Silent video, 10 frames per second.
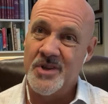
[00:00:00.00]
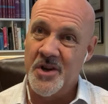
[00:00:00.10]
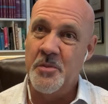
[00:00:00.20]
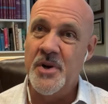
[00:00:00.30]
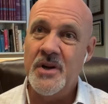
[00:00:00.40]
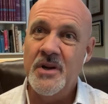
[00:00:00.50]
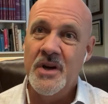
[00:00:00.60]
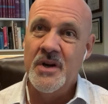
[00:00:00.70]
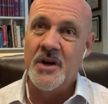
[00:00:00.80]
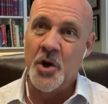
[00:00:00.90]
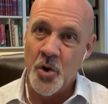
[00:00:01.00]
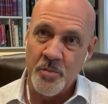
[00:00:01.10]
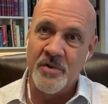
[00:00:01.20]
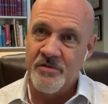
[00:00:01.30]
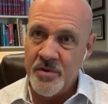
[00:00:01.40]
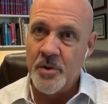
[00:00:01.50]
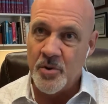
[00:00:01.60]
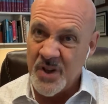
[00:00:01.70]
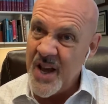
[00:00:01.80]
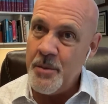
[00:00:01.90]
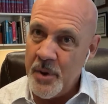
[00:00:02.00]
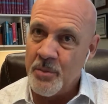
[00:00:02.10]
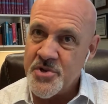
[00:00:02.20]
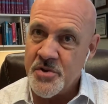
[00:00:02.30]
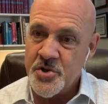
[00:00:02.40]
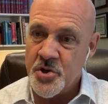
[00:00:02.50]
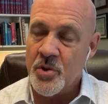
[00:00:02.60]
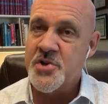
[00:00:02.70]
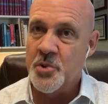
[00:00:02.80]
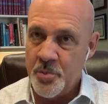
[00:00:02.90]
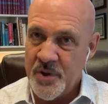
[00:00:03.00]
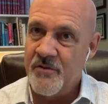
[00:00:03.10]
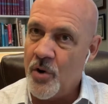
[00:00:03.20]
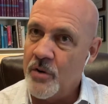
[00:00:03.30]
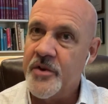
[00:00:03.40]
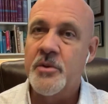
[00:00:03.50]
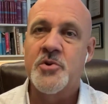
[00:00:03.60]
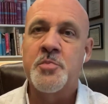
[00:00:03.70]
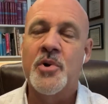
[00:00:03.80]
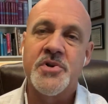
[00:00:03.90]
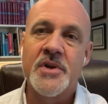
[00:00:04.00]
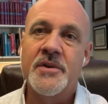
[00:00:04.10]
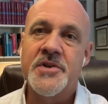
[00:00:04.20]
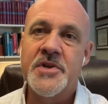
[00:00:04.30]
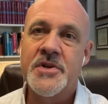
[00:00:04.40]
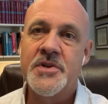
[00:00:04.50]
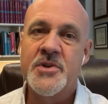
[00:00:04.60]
committee, a group of, you know, lay members of the church that would be involved in those personnel decisions.